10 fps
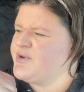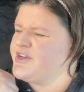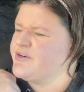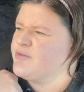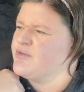when
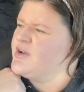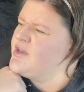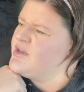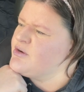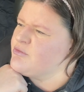you're
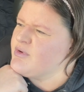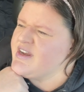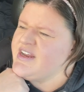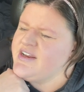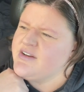
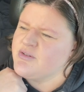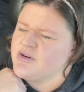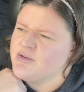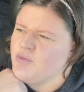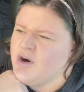running
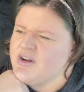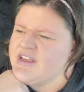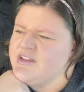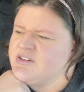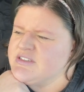or
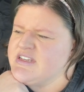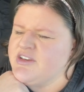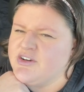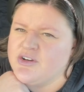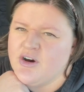walking all day
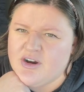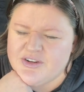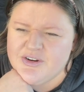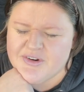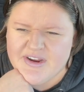on
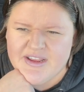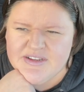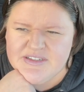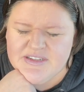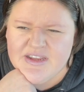
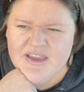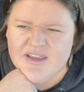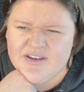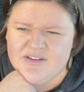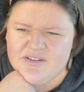concrete
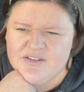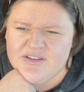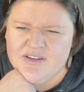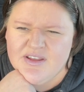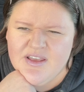and
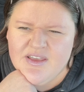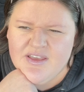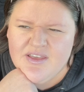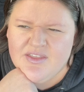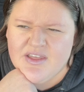
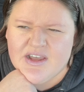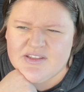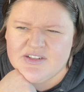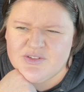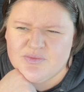
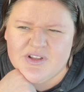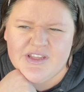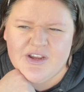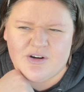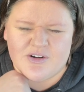that, that's
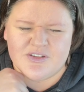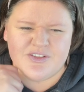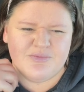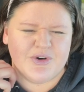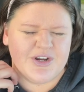really hard
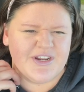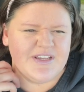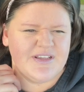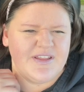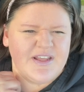on the
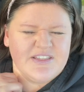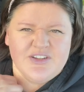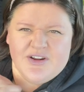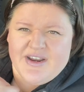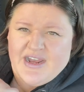body and that's
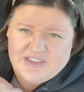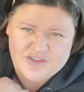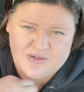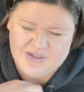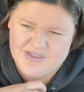not
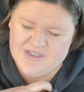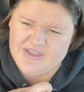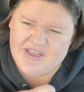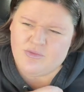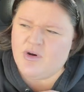natural.
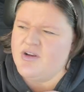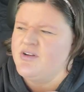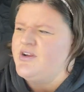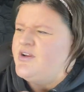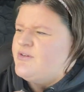Like what
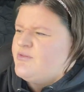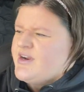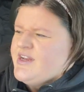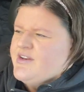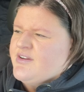
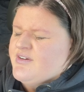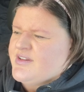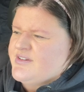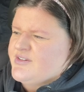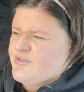running
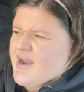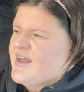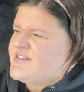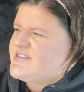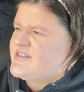on
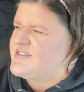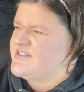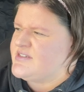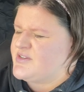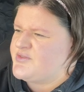grass and
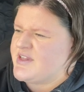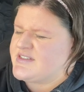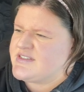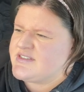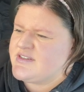stuff,
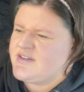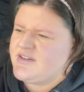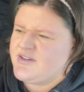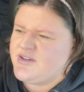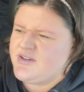that's
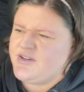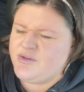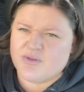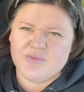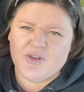
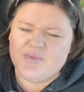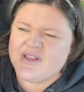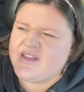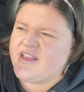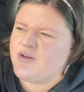normal,
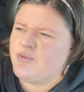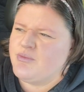but like